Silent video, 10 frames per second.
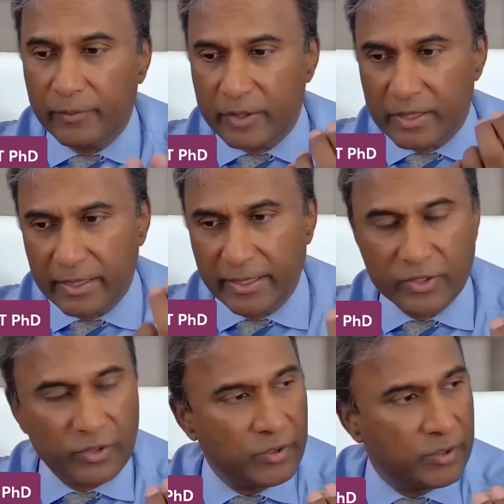which is a
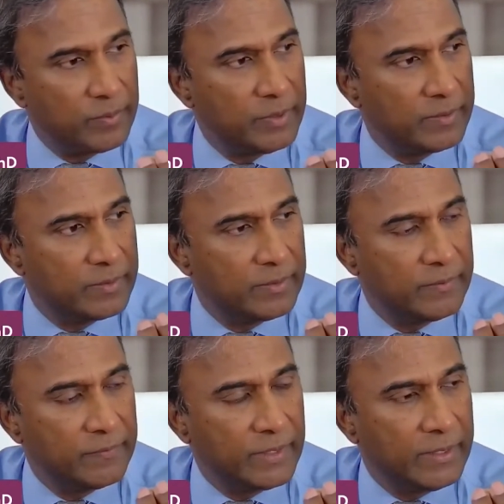nice herb,
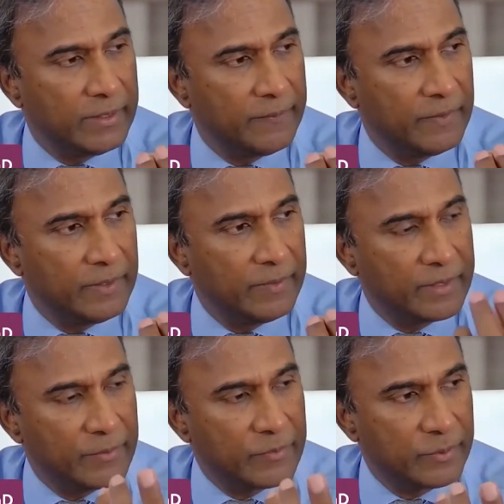
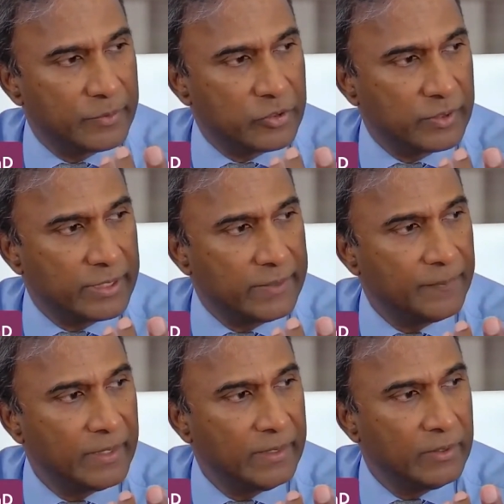comes from a tree.
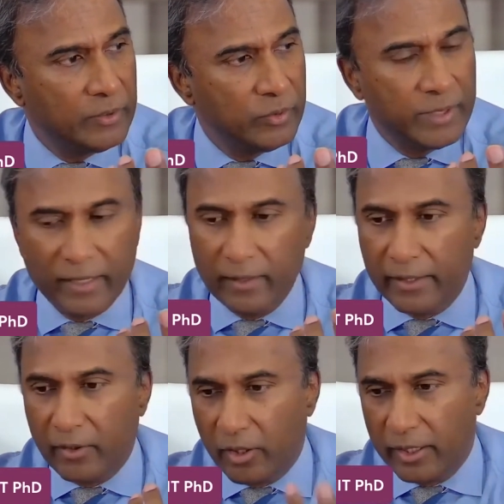You get a lot
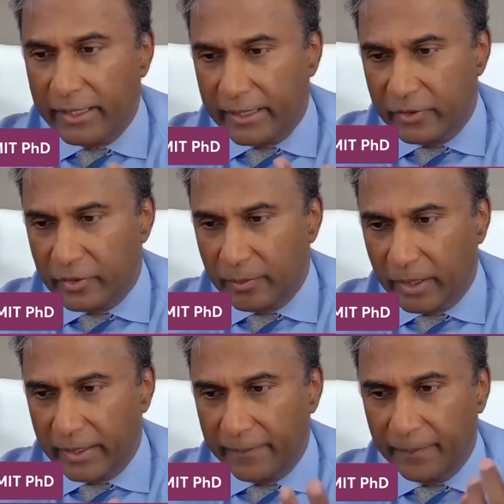of arginine in your blood.